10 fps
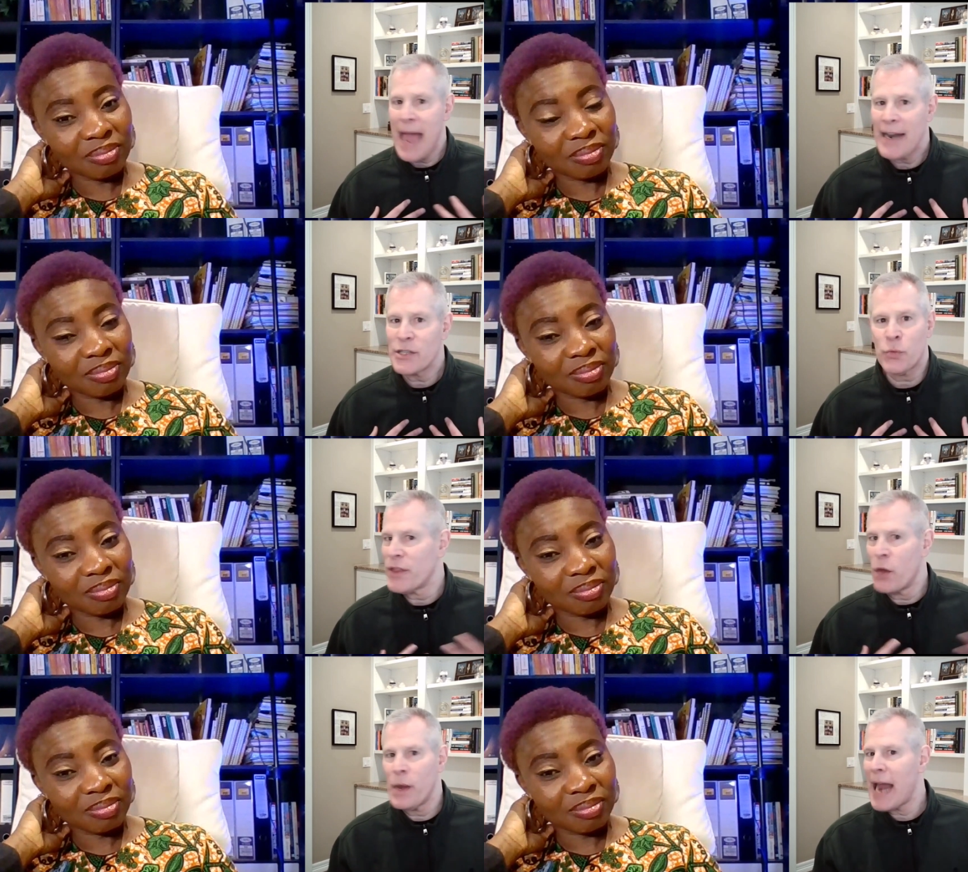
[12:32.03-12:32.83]
Speaker 1: honest
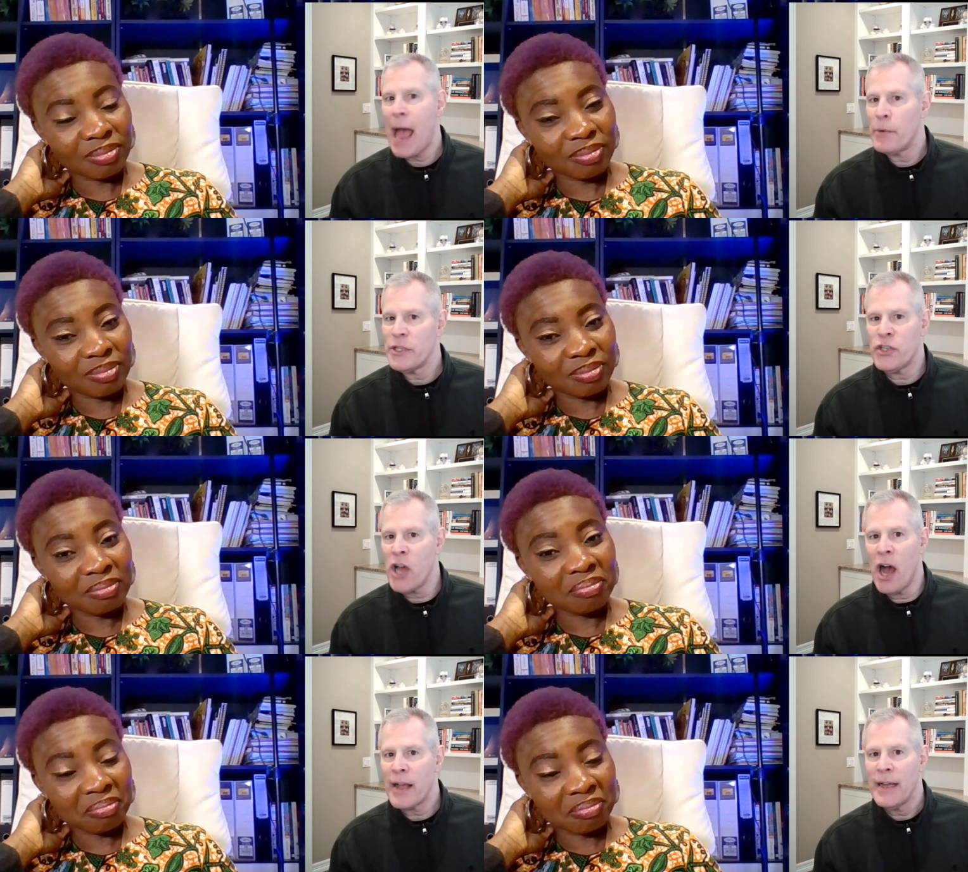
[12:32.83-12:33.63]
with you, when I was
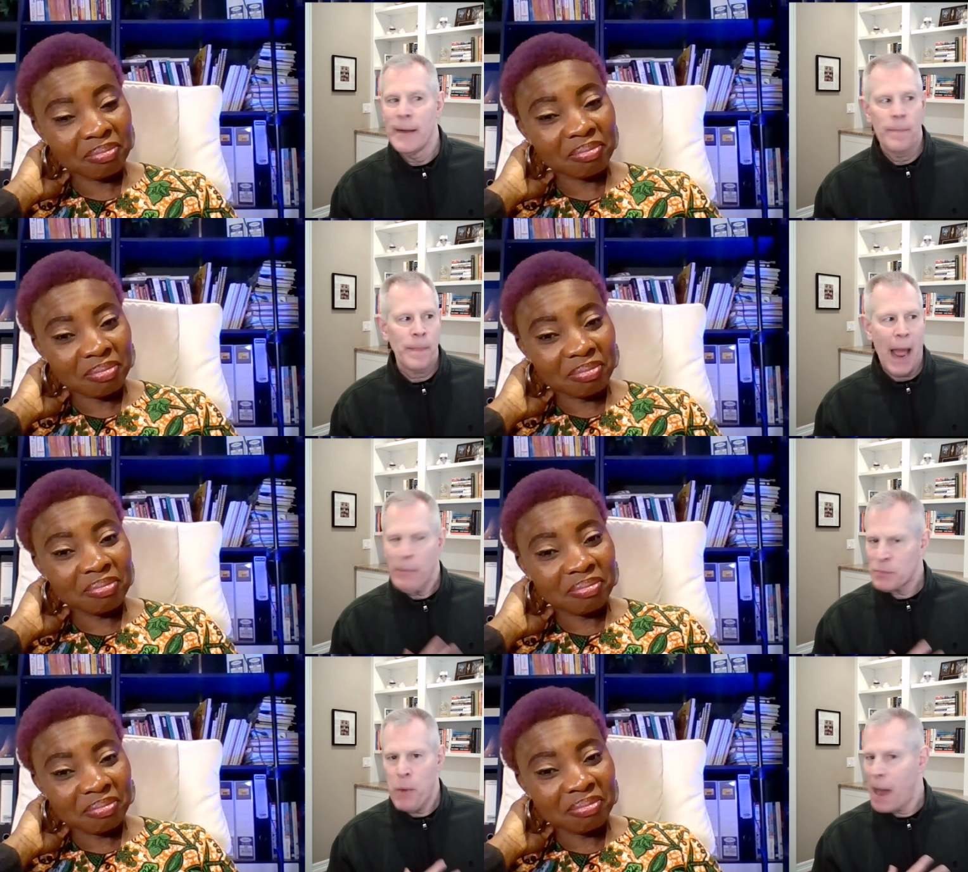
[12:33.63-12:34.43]
young, I
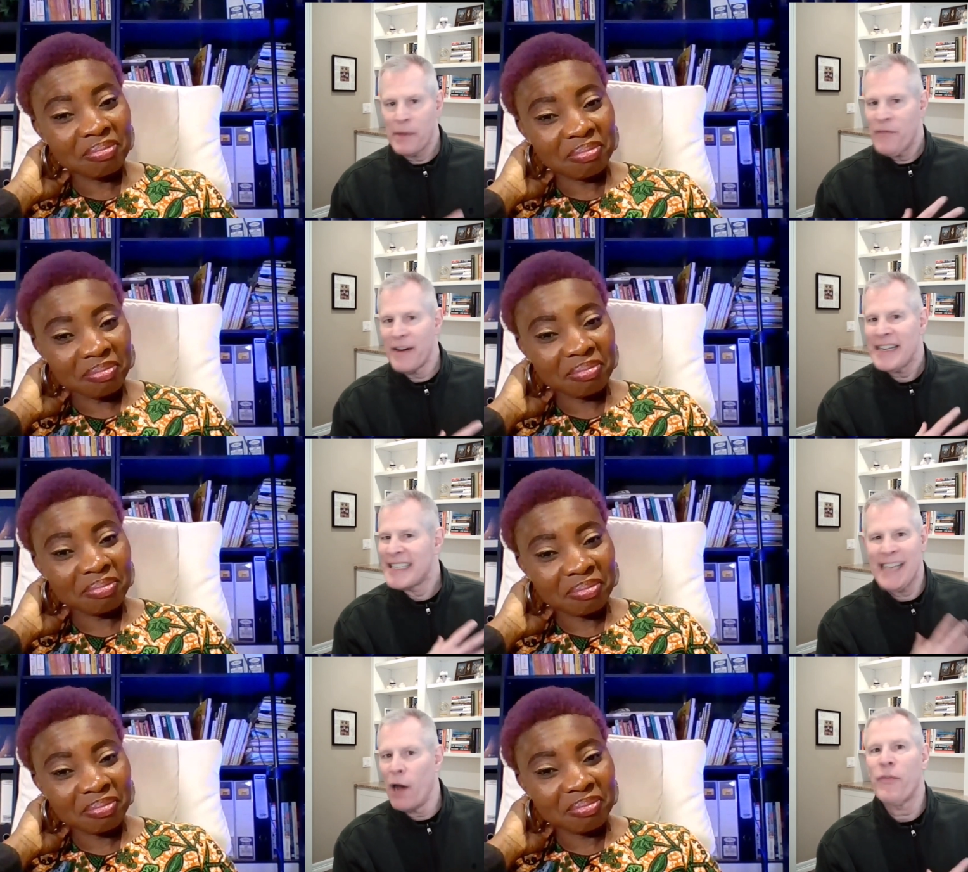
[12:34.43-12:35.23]
was probably very
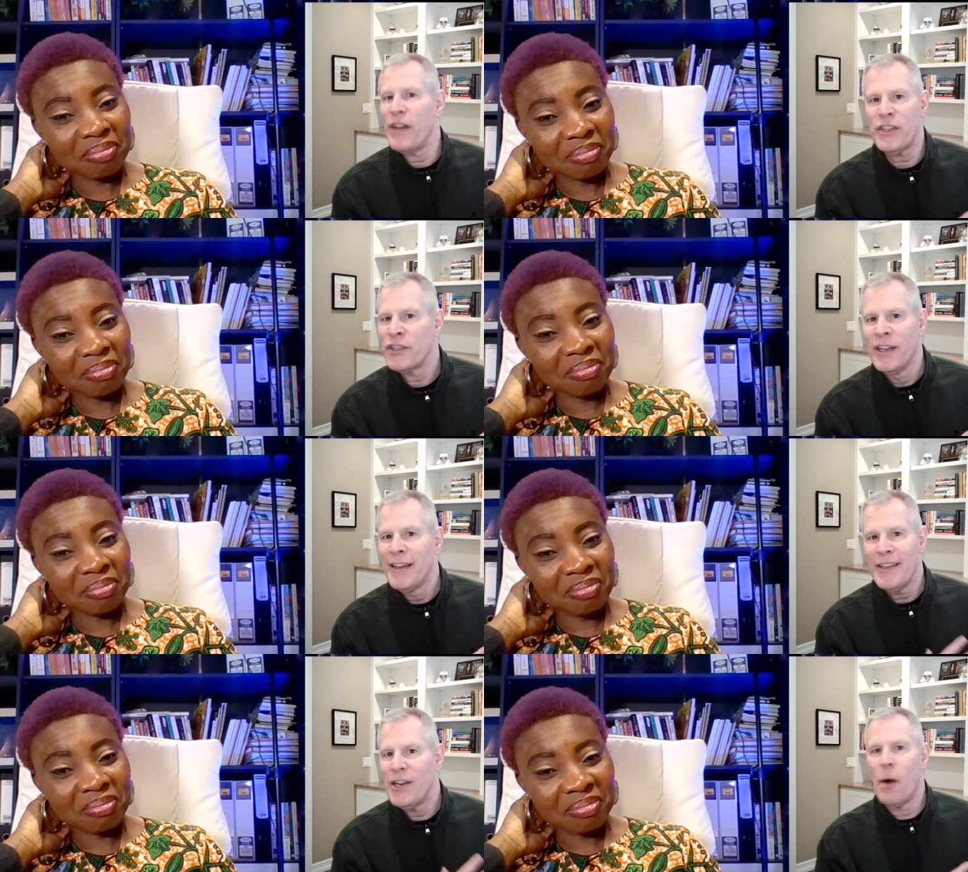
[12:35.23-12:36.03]
selfish.
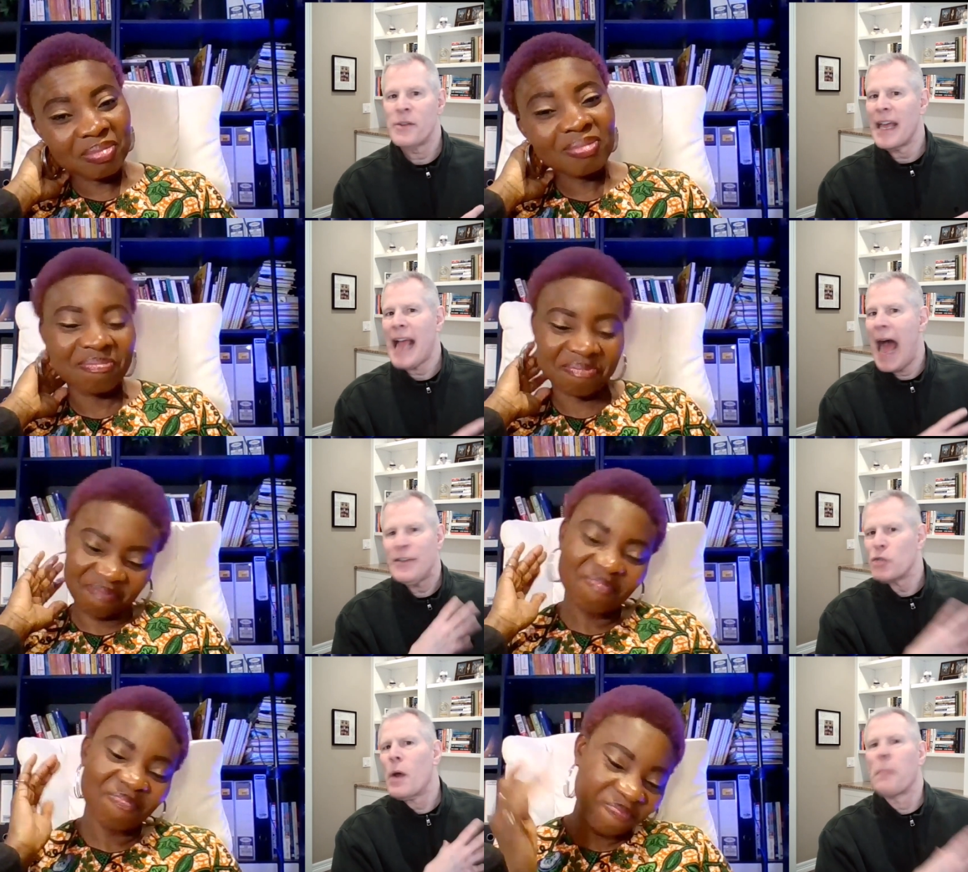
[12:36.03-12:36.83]
You know, it's like, I
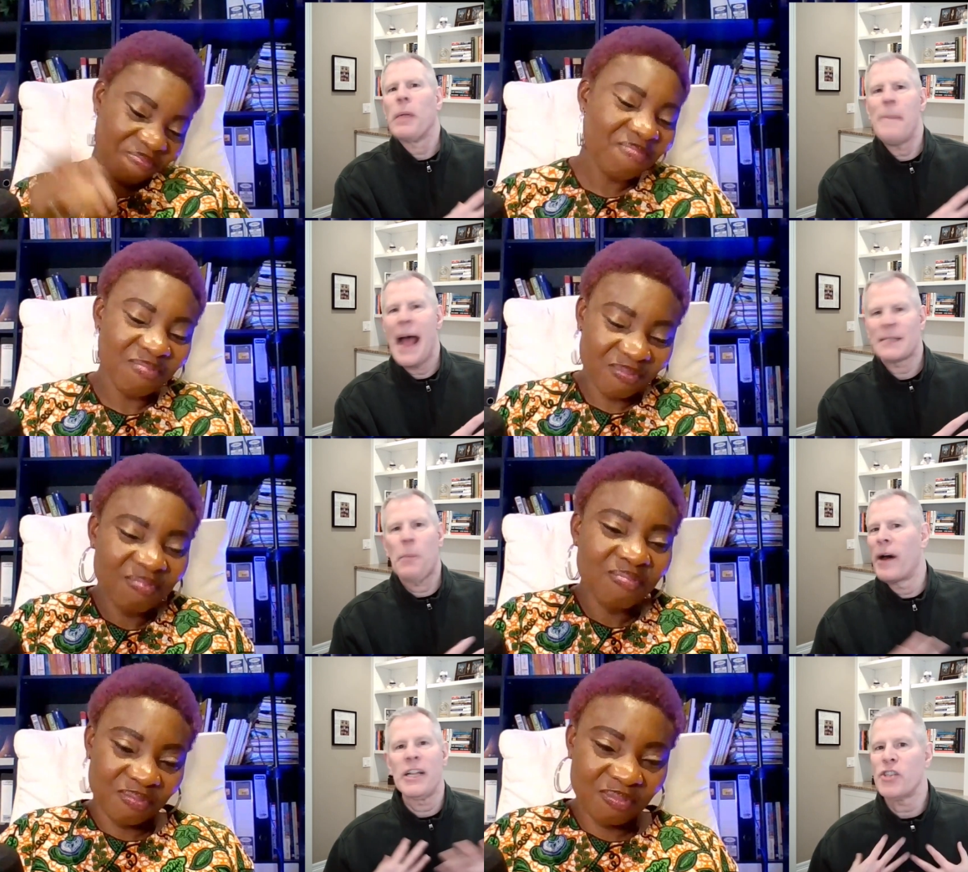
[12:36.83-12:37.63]
just want to play
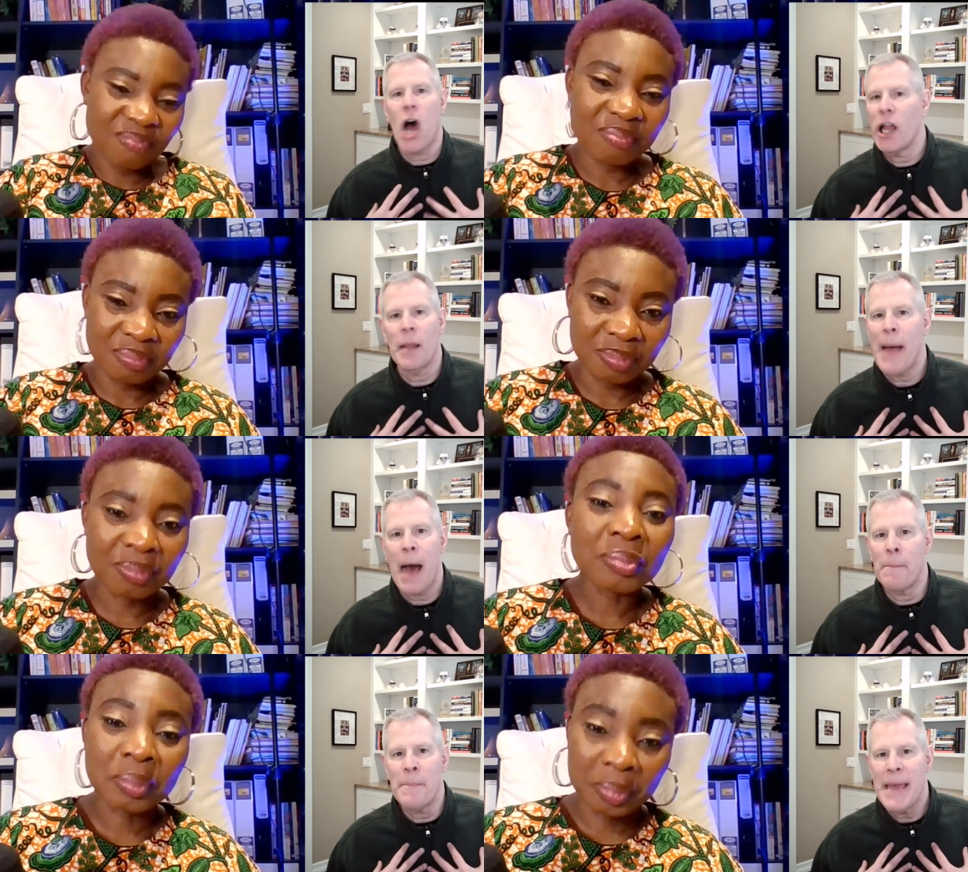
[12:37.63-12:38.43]
basketball and it's all
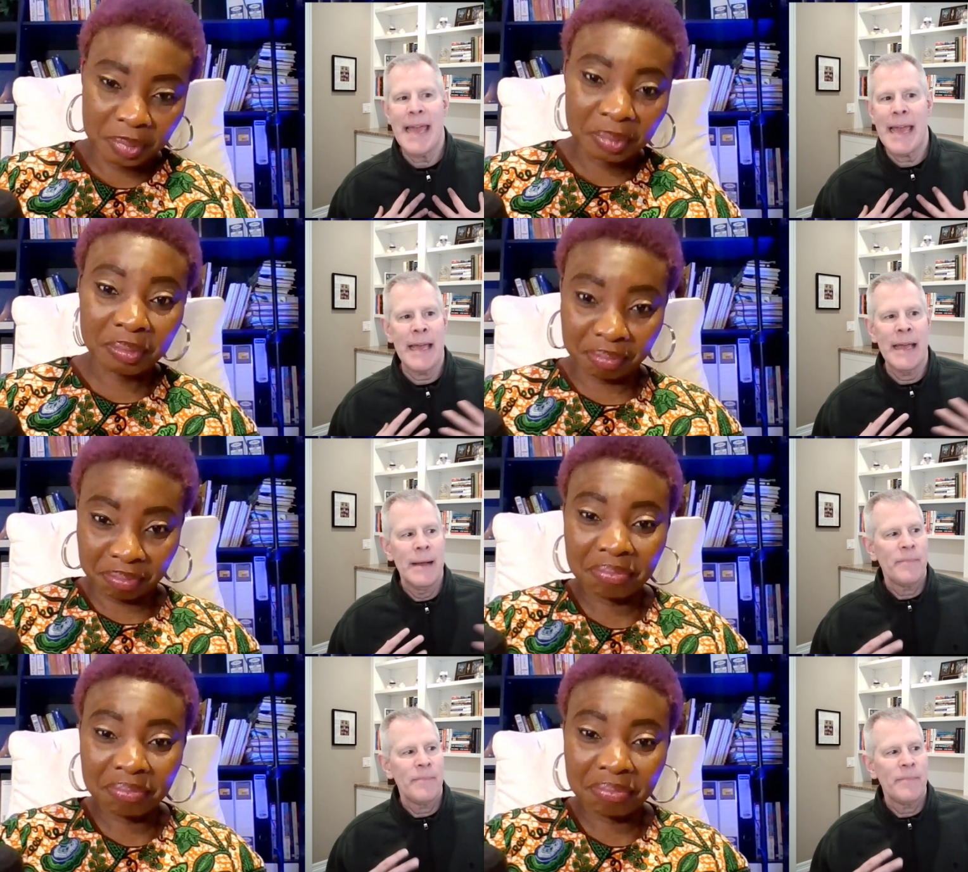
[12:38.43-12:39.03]
about me.